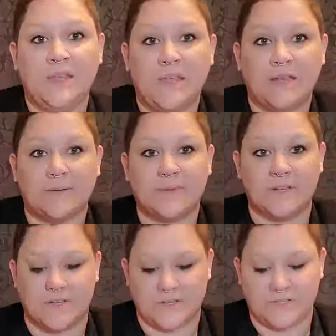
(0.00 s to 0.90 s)
And I'm going
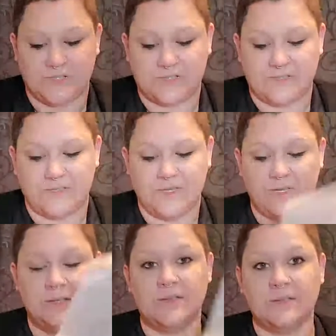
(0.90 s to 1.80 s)
to
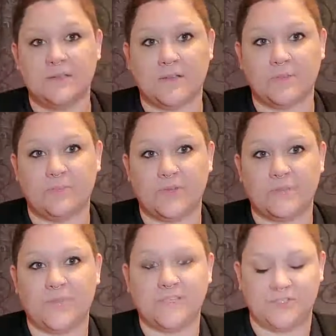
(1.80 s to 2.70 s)
just put the
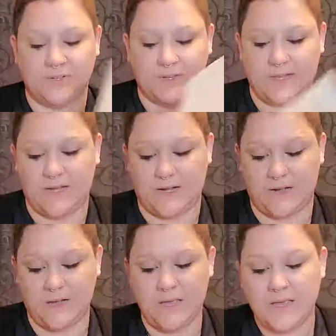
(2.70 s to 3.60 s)
mixture in there.
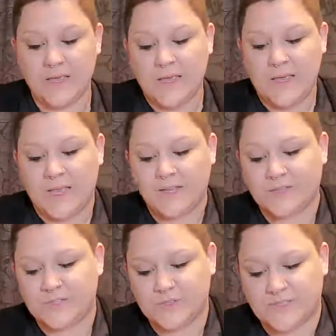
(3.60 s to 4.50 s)
And you
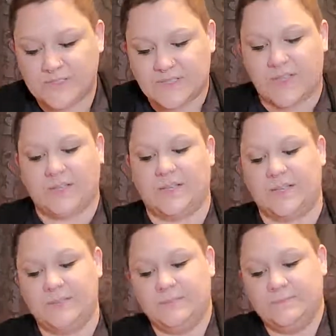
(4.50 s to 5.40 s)
just use this to kind of